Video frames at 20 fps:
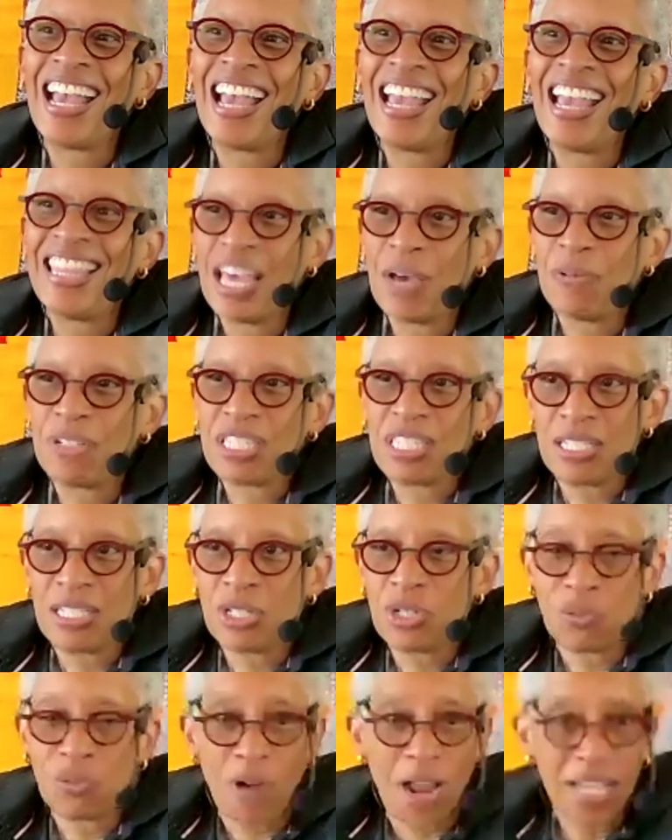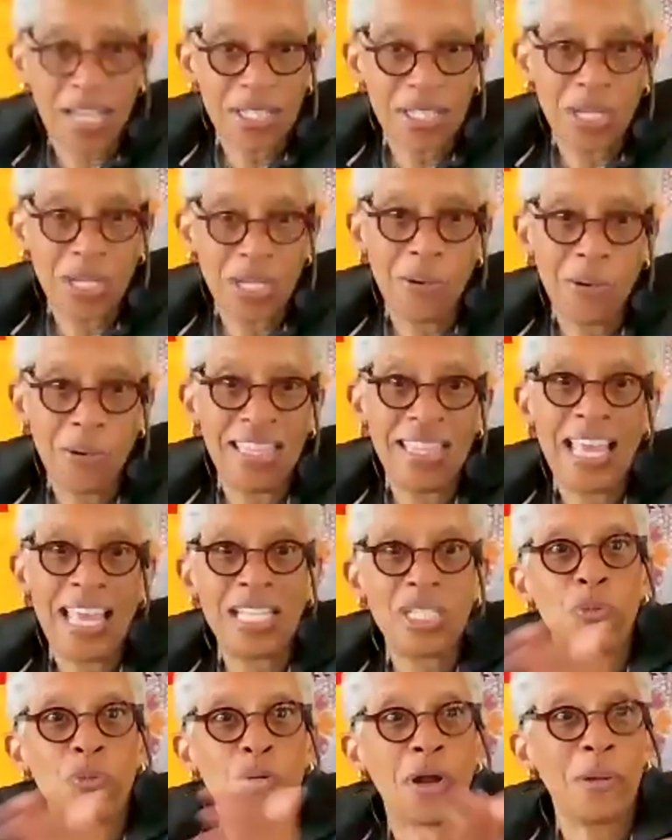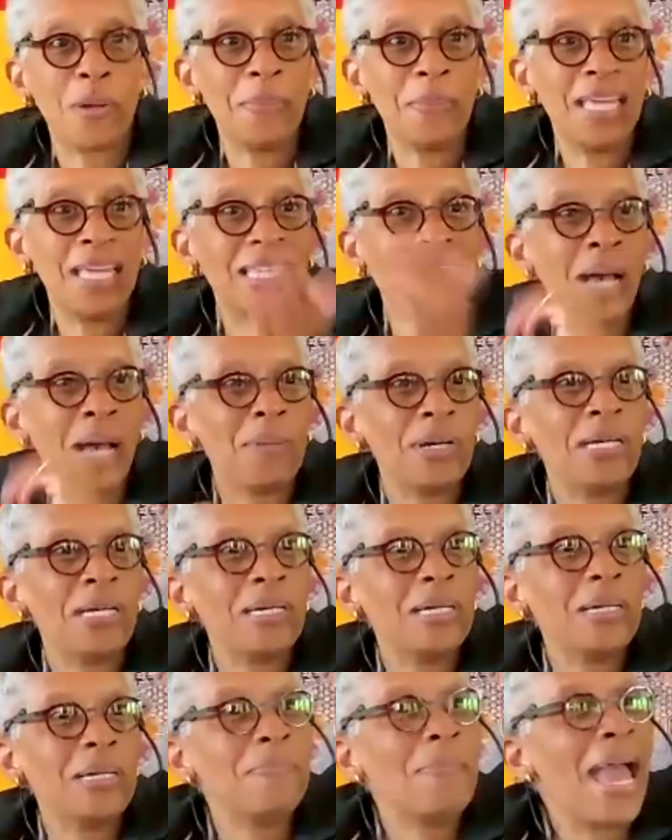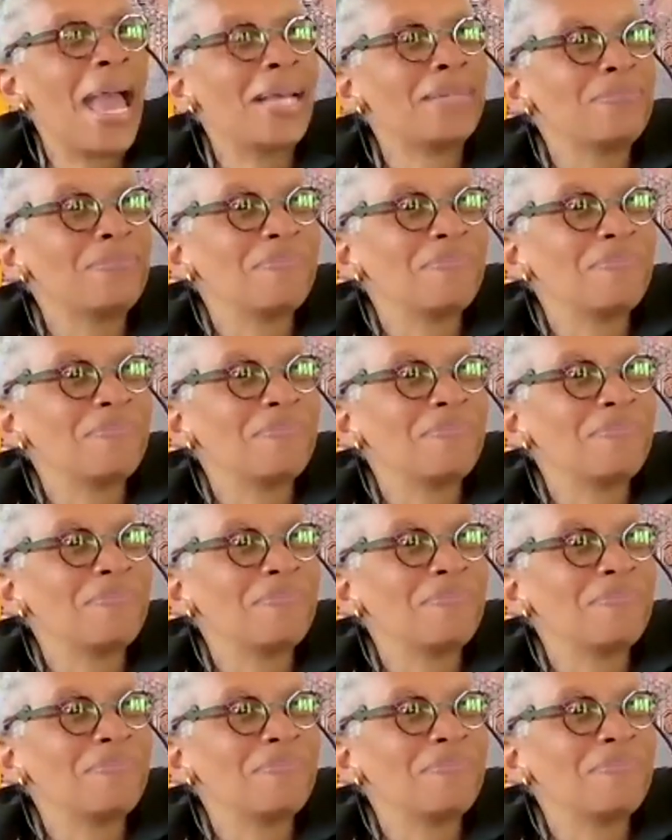That was in Toronto, and that's where I met Lama Matt.